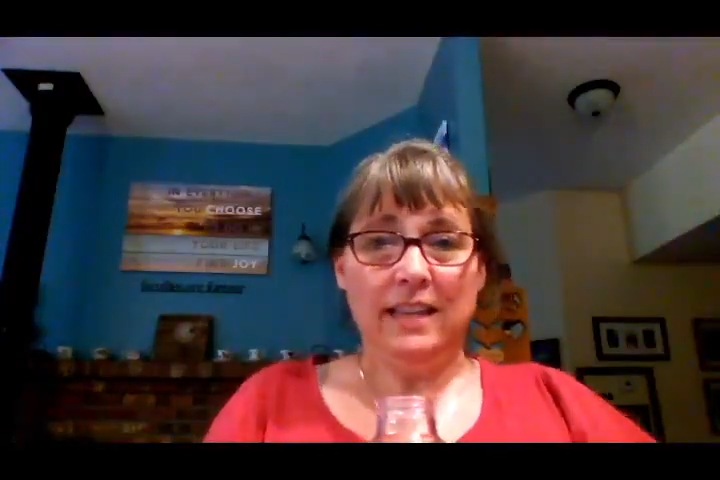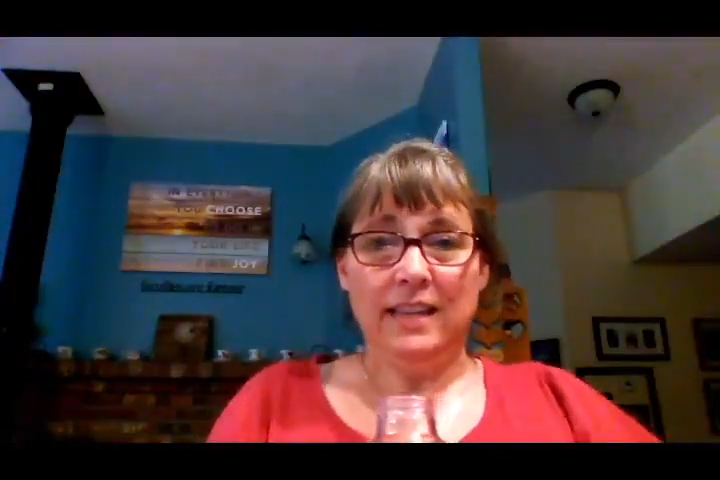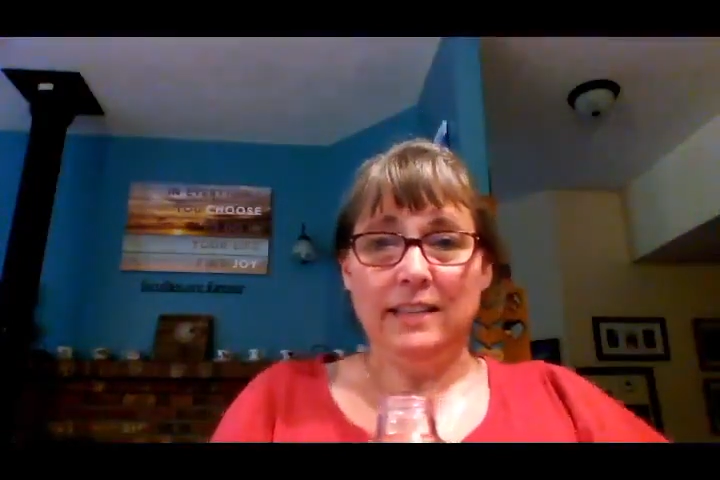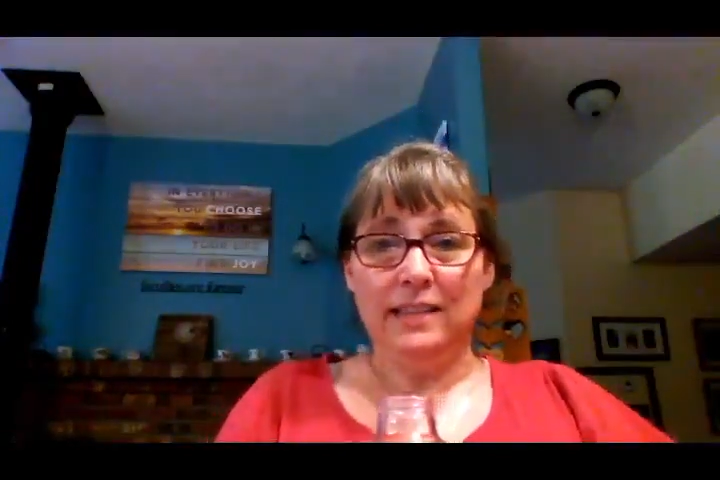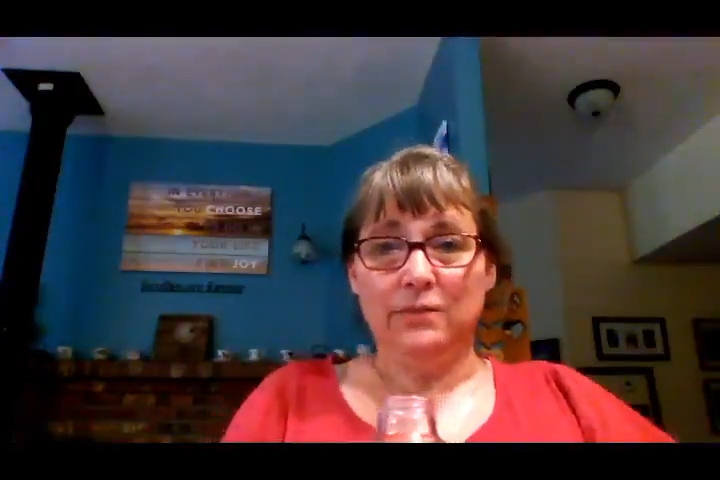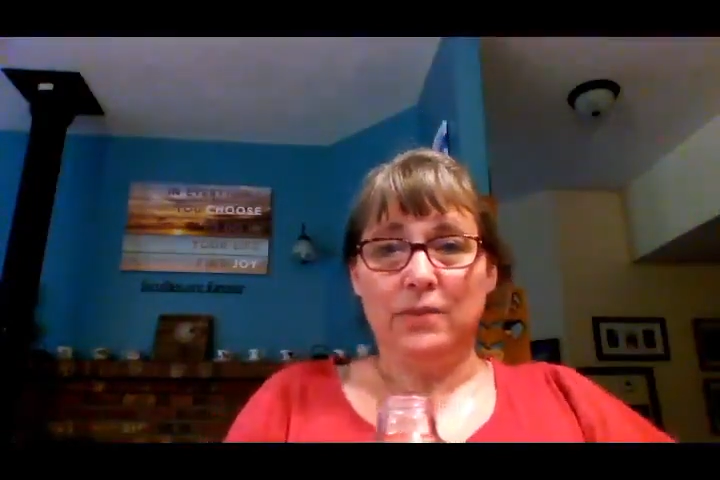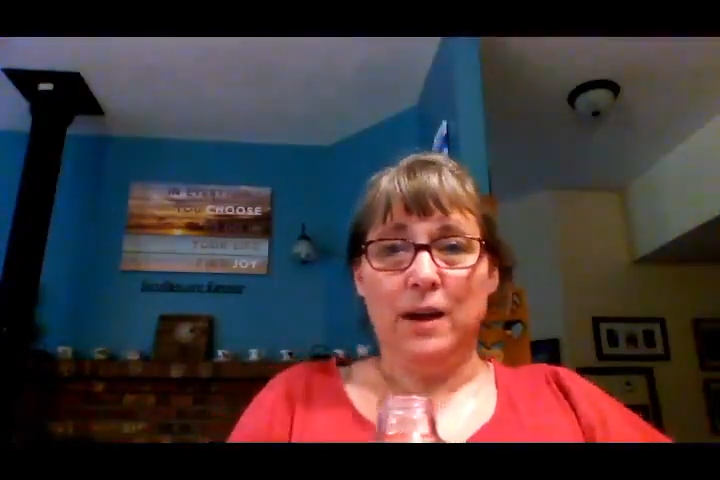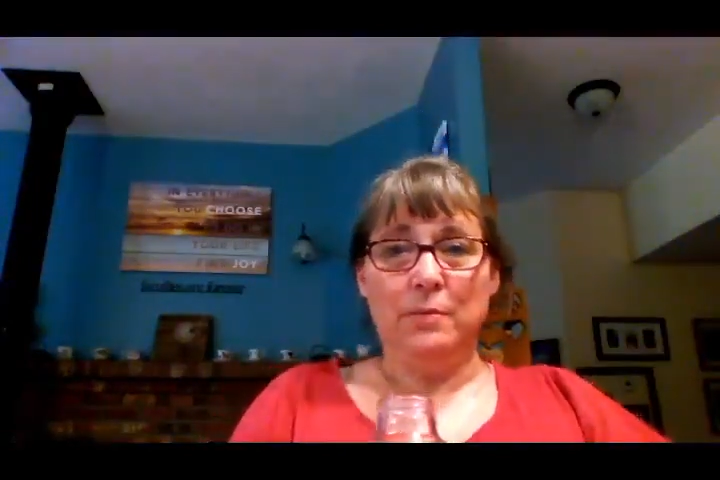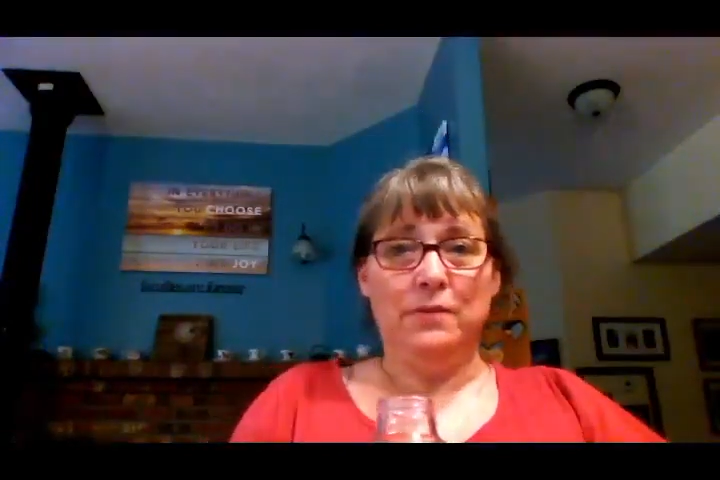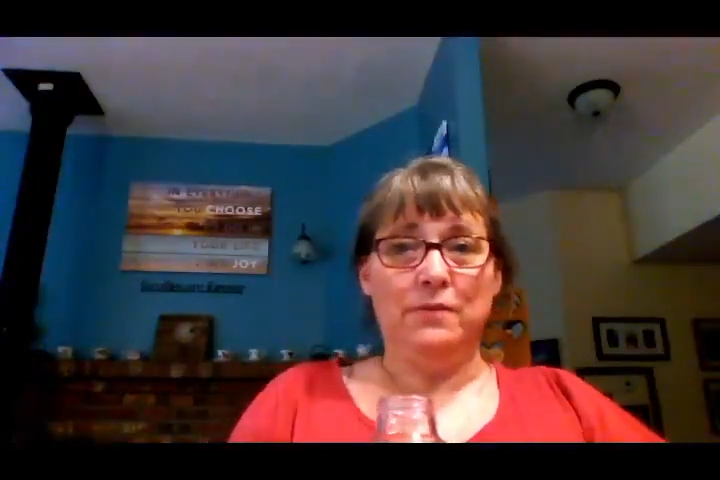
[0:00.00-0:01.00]
things have
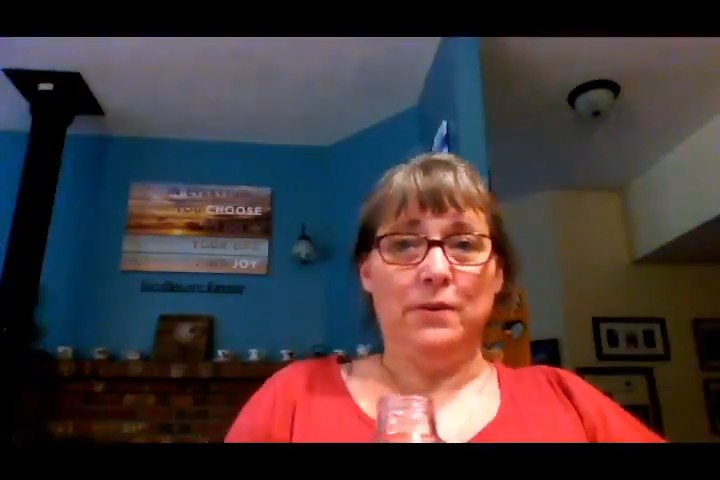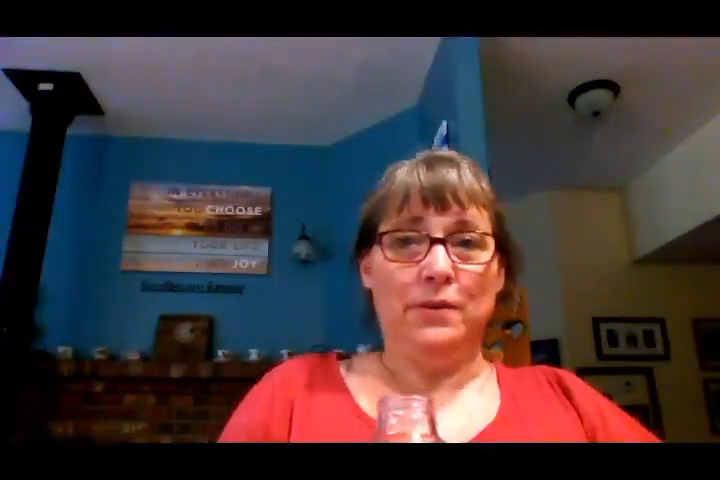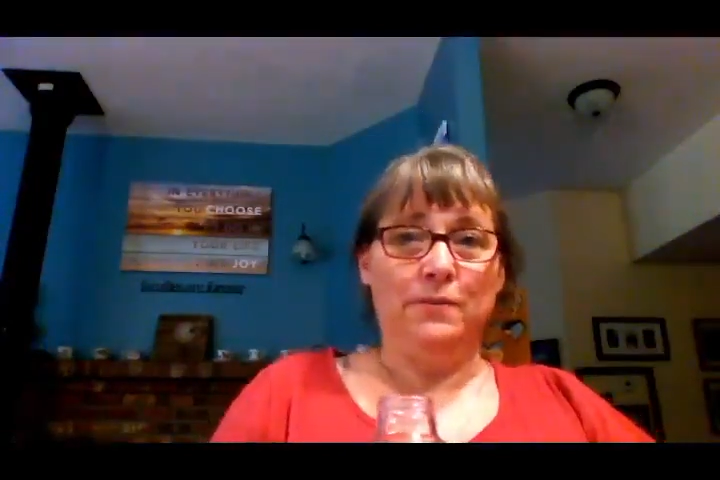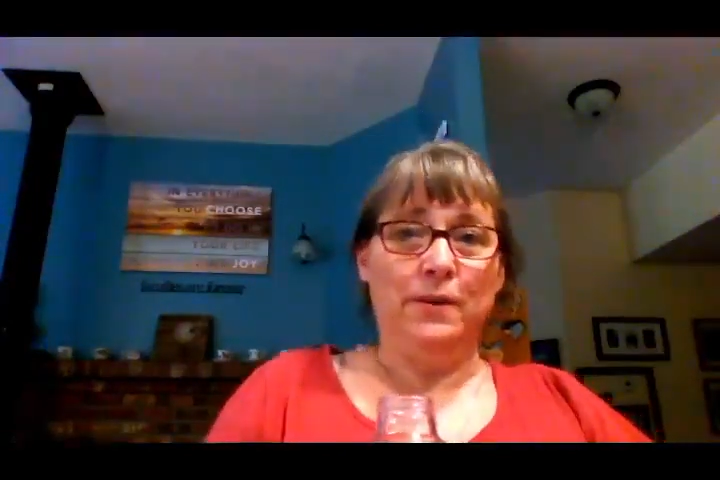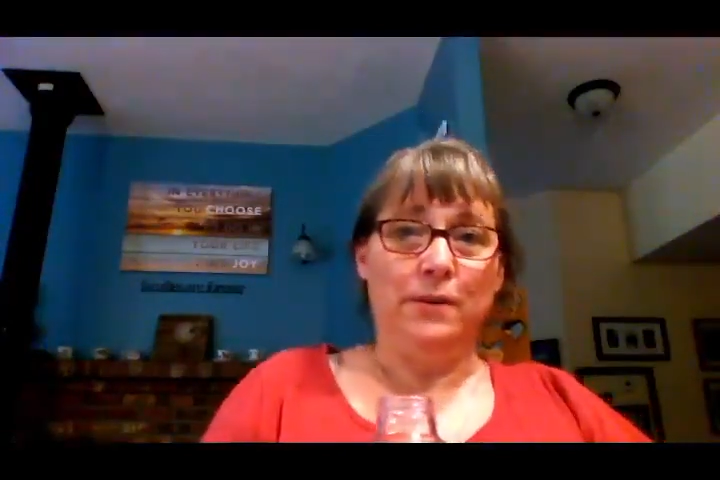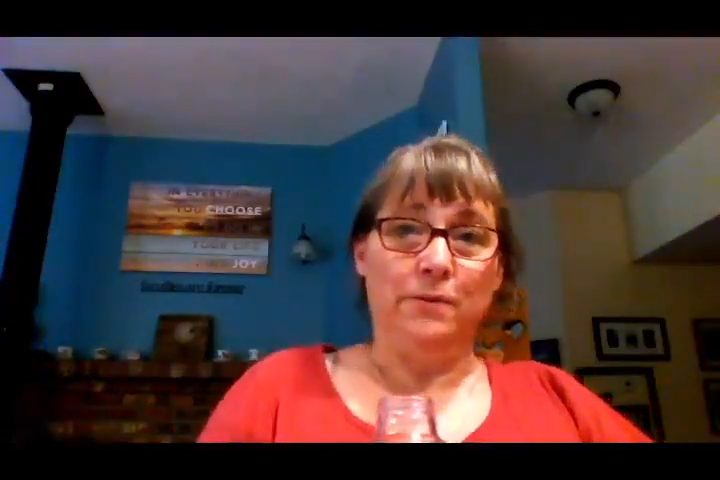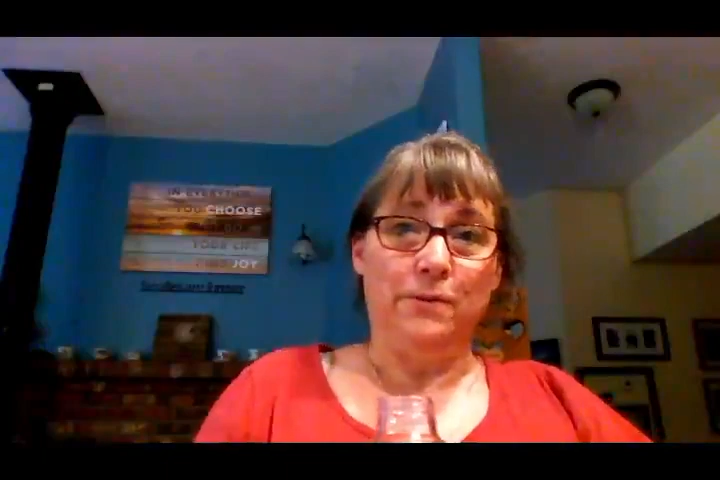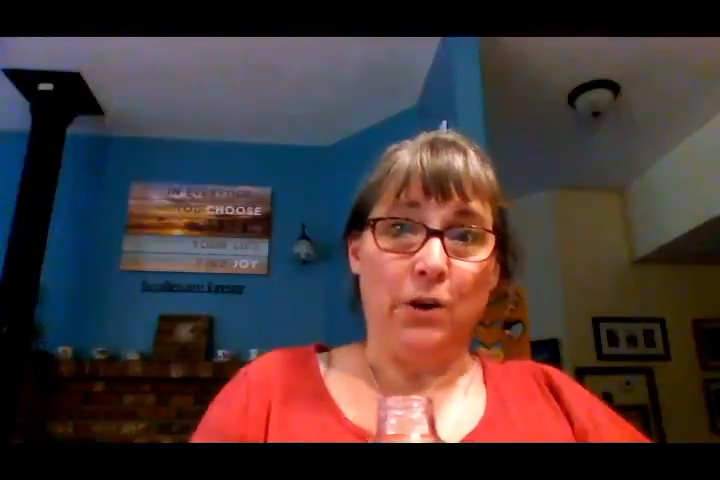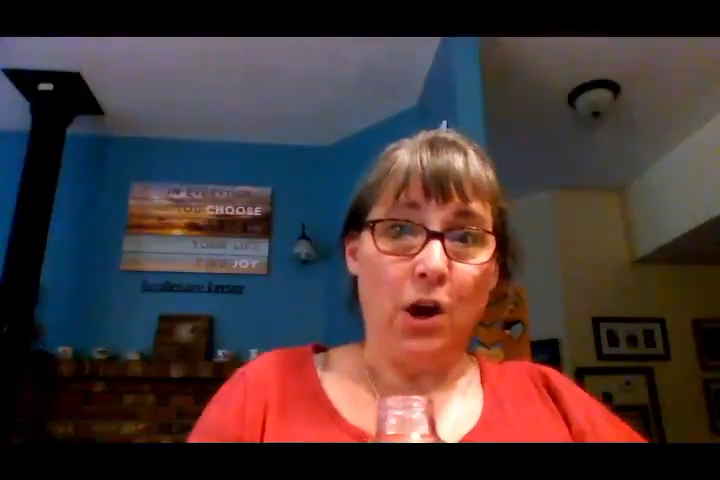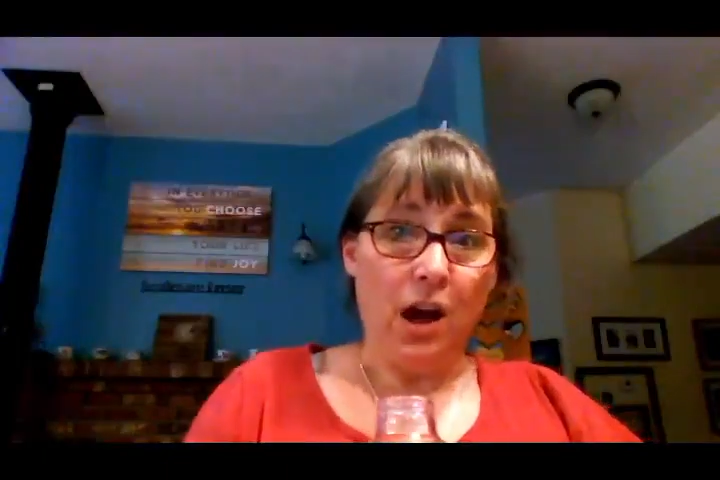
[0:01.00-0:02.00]
not been very fair
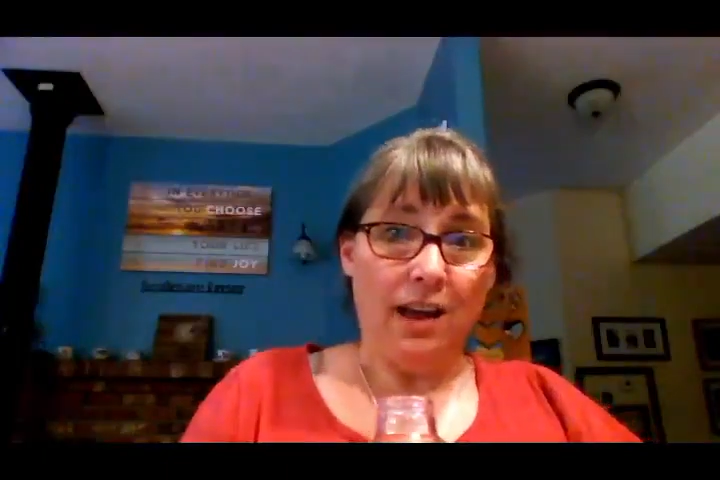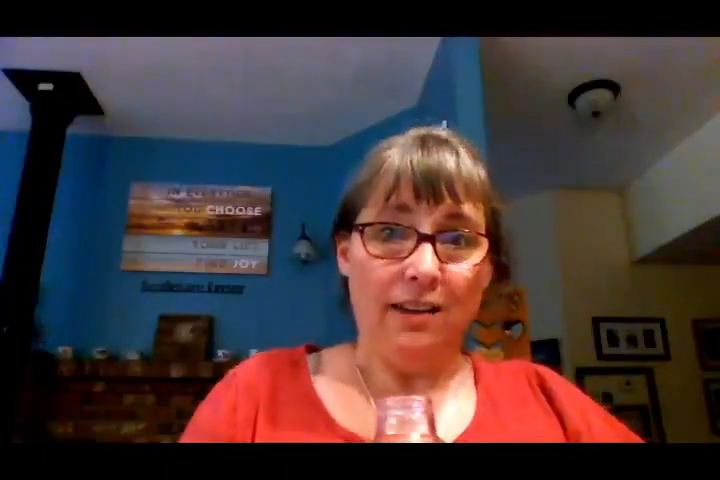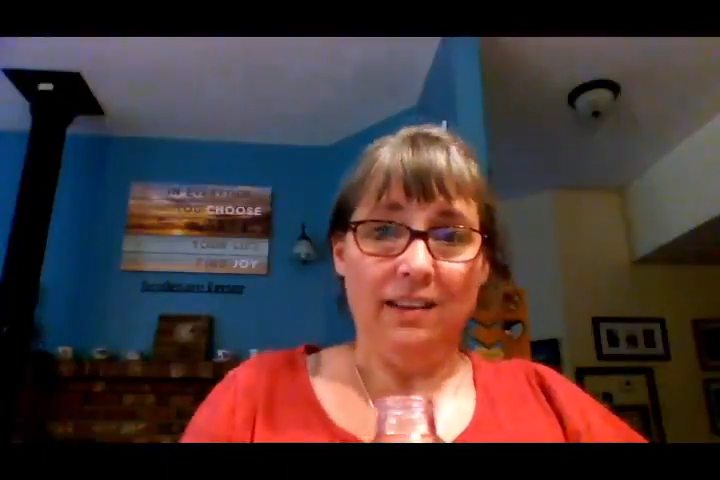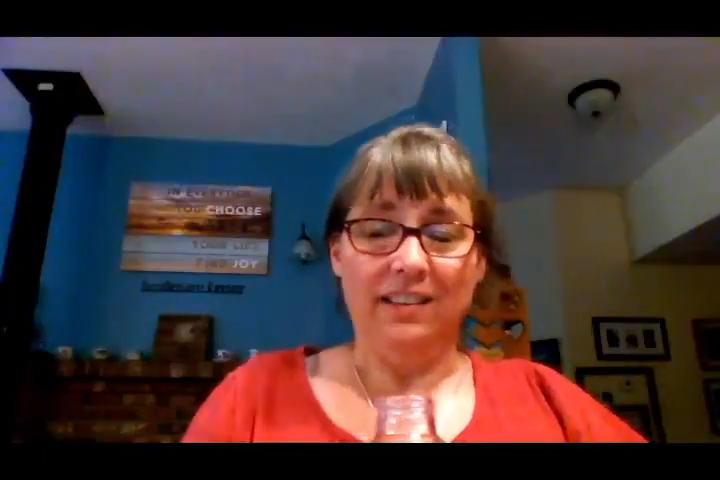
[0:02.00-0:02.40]
for God,